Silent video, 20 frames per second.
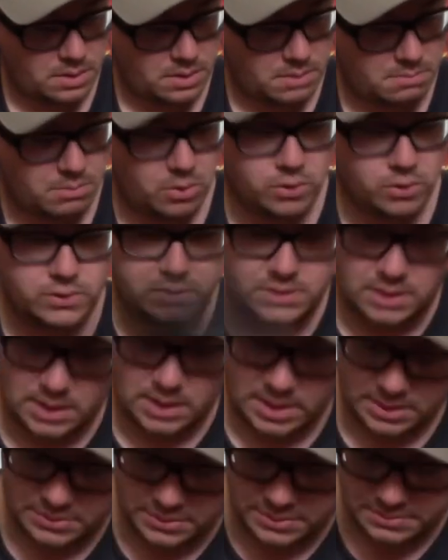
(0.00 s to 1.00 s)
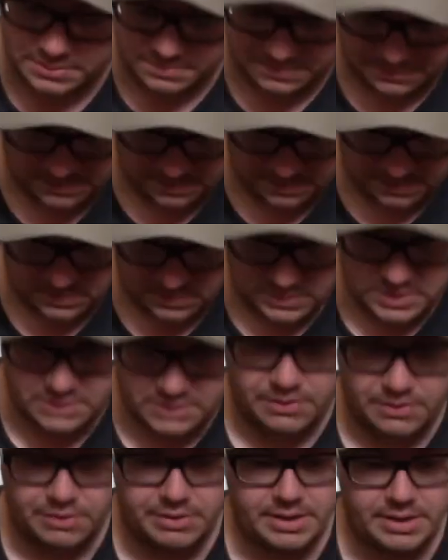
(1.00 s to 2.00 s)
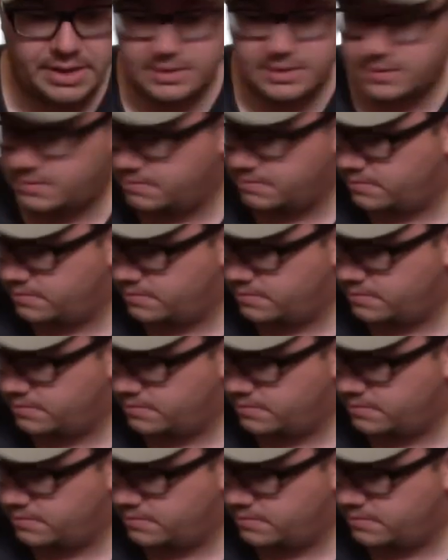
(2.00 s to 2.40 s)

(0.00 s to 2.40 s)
Mode Selector. It's very nice.